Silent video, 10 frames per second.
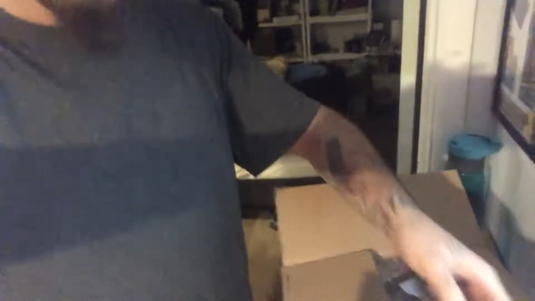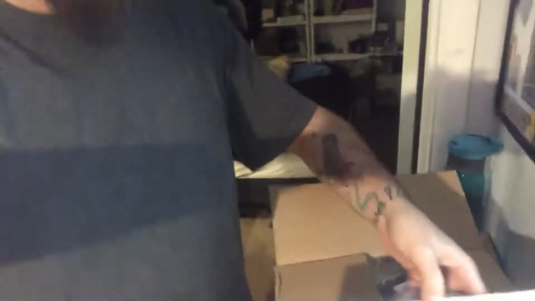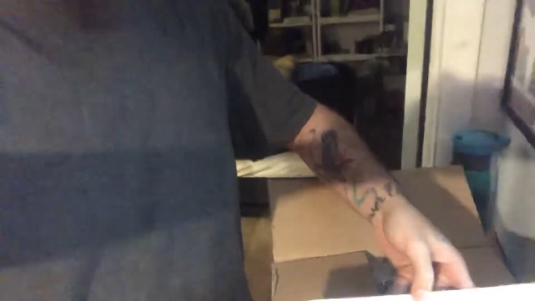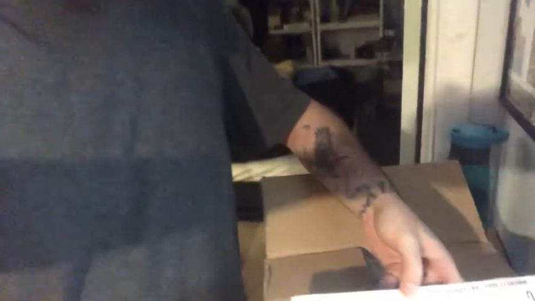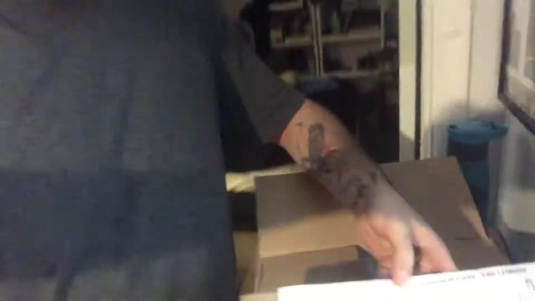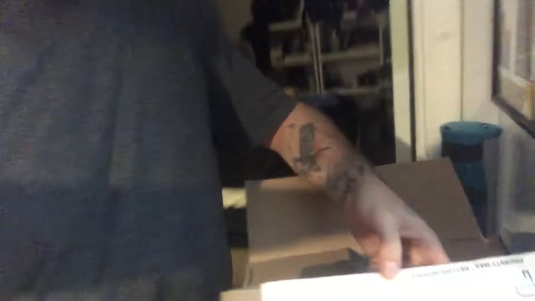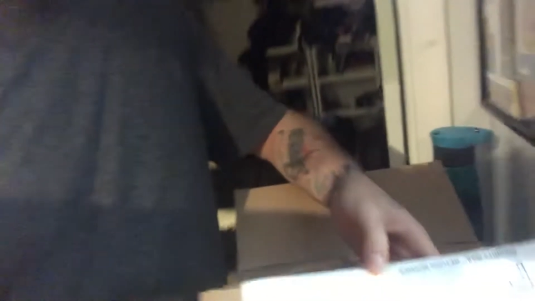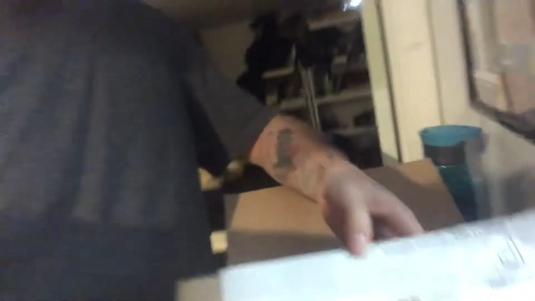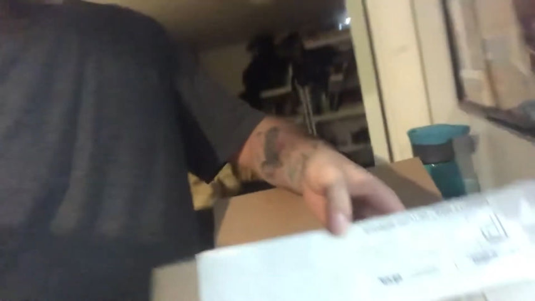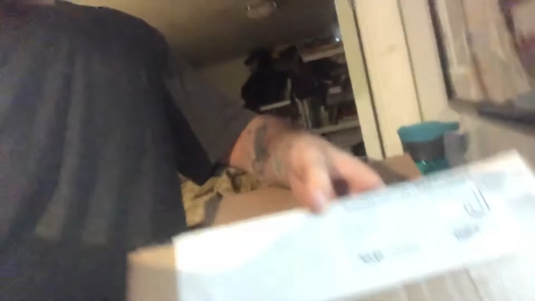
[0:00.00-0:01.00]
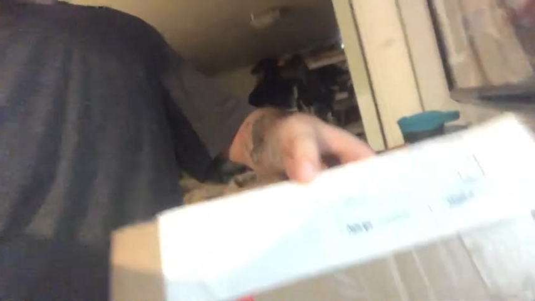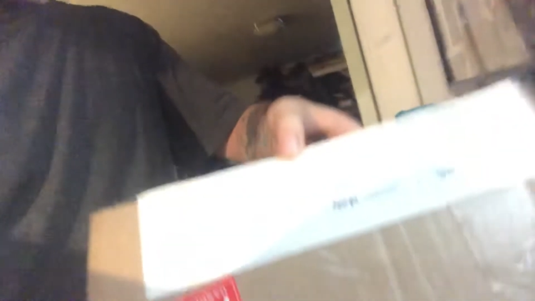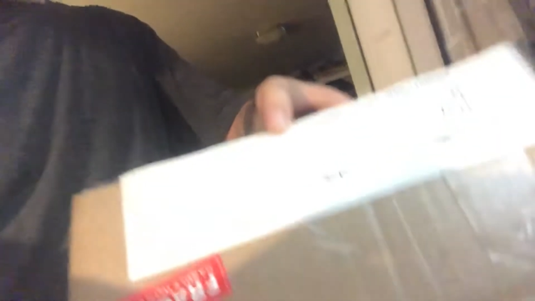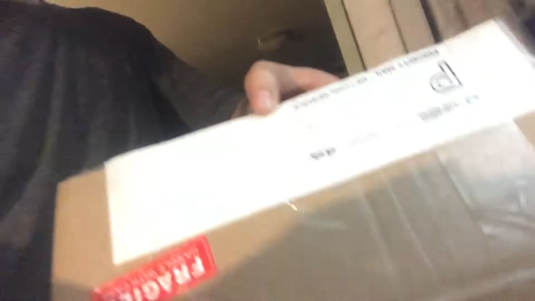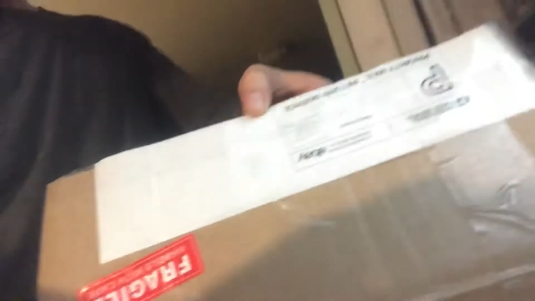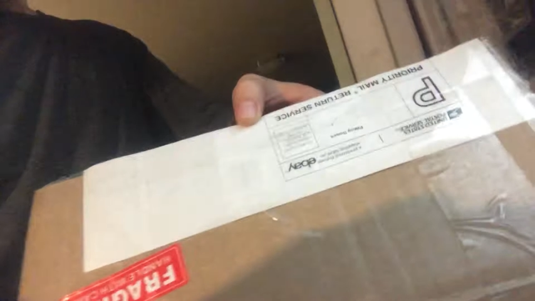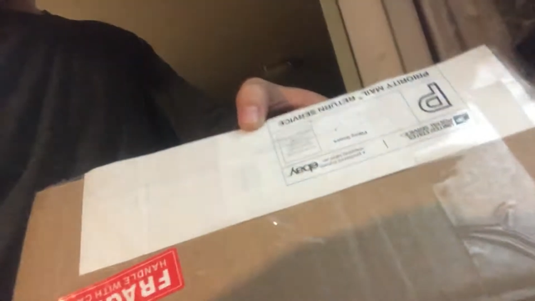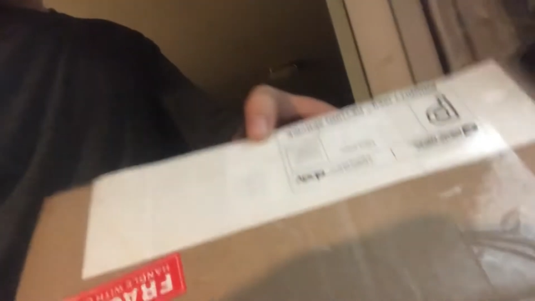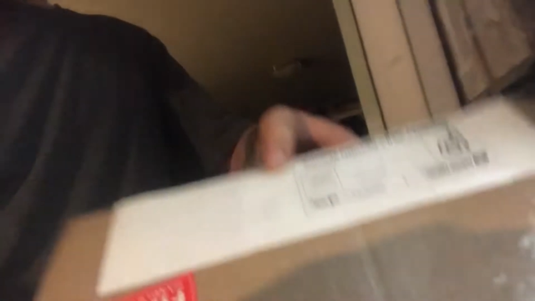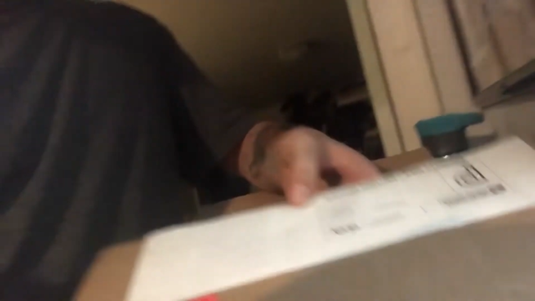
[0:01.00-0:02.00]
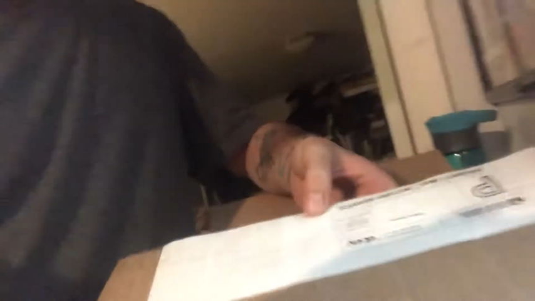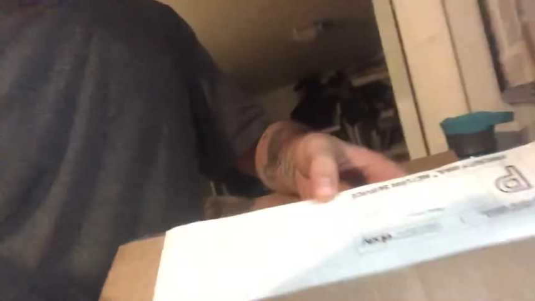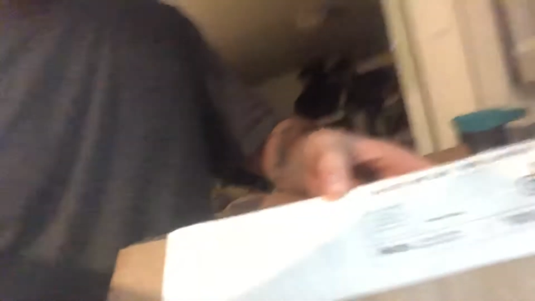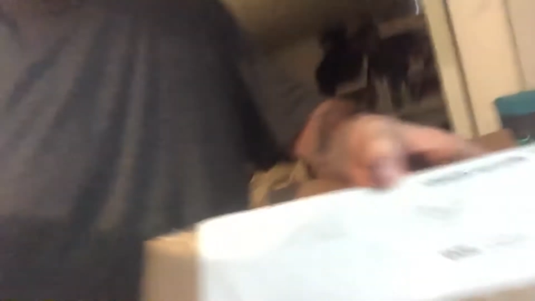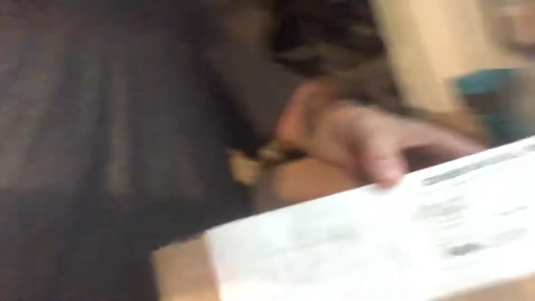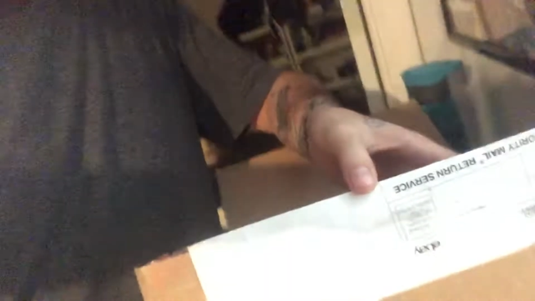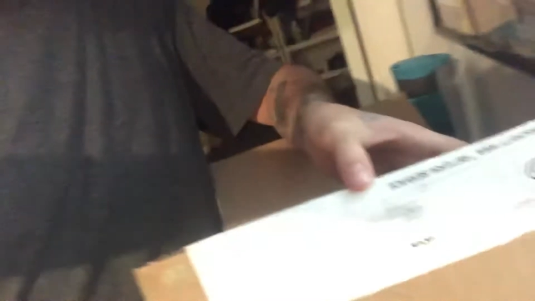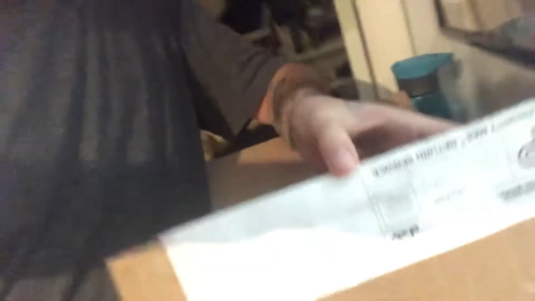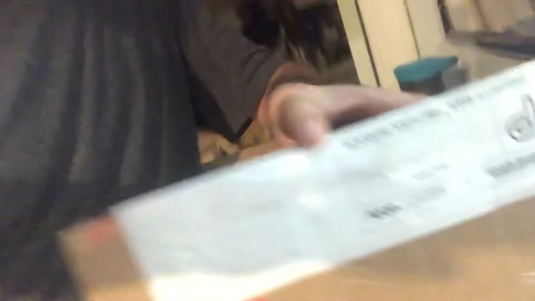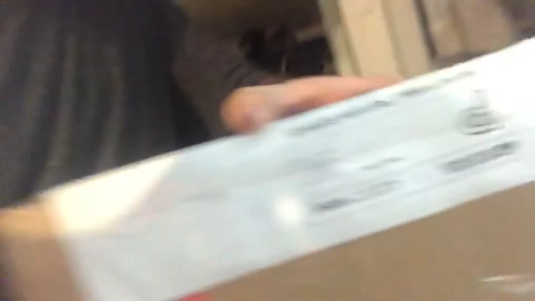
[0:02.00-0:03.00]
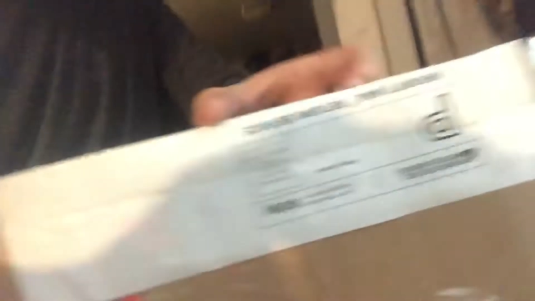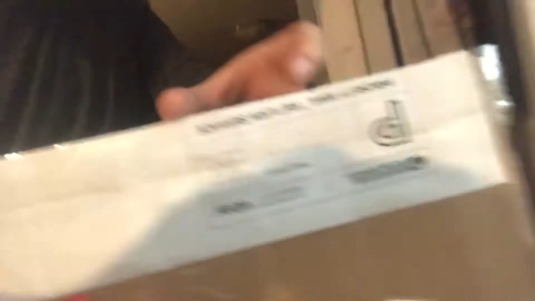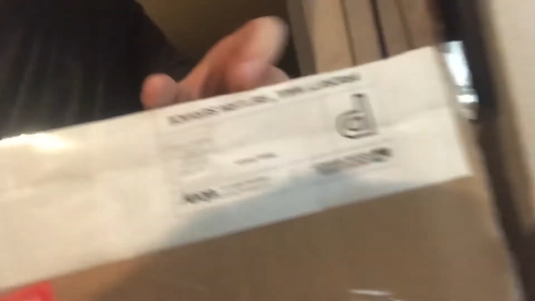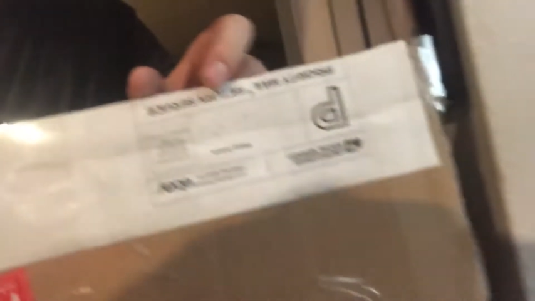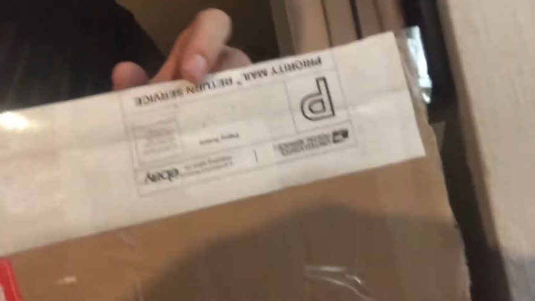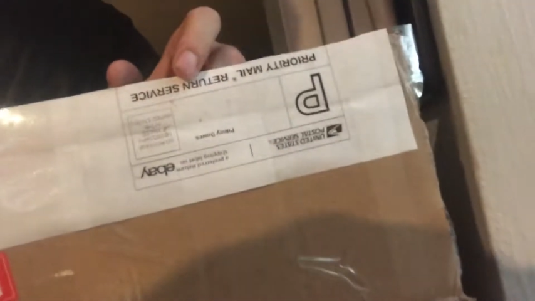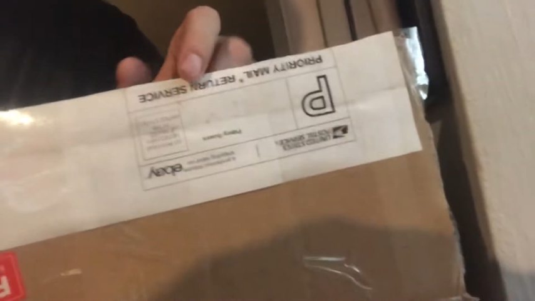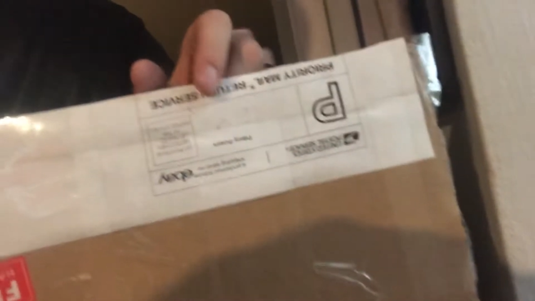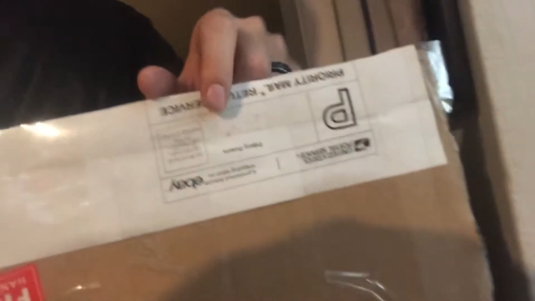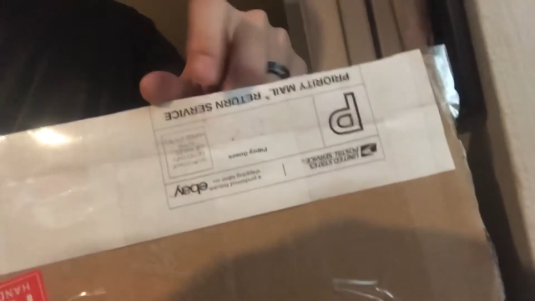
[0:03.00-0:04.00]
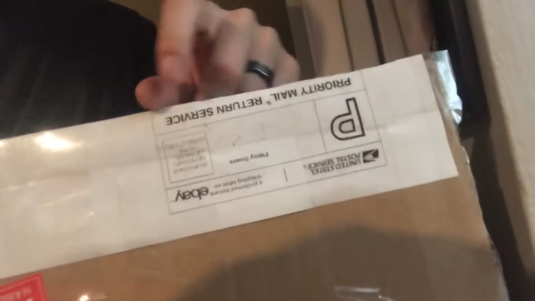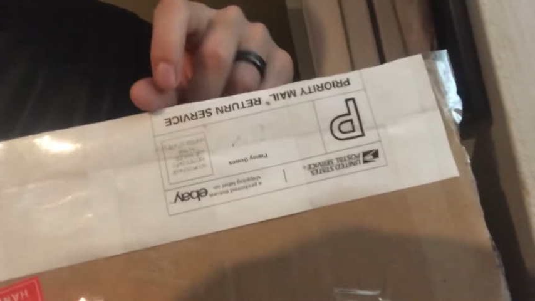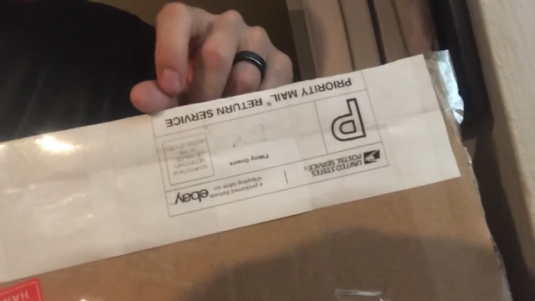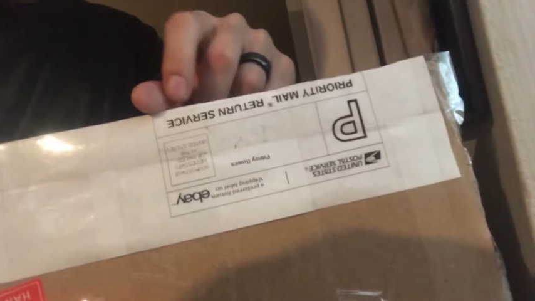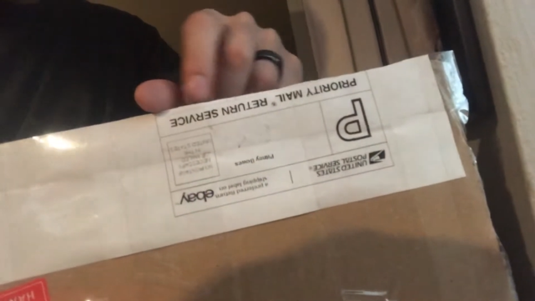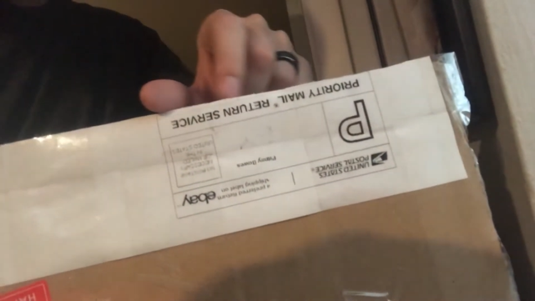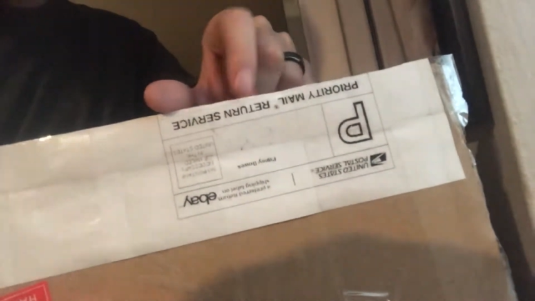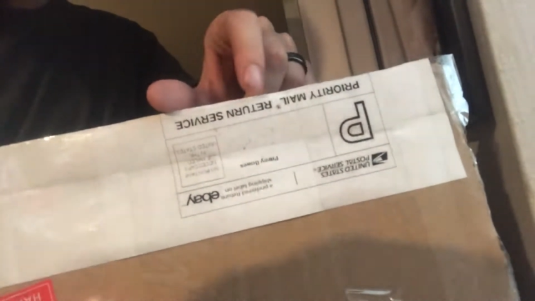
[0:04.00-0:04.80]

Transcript: (no speaker visible)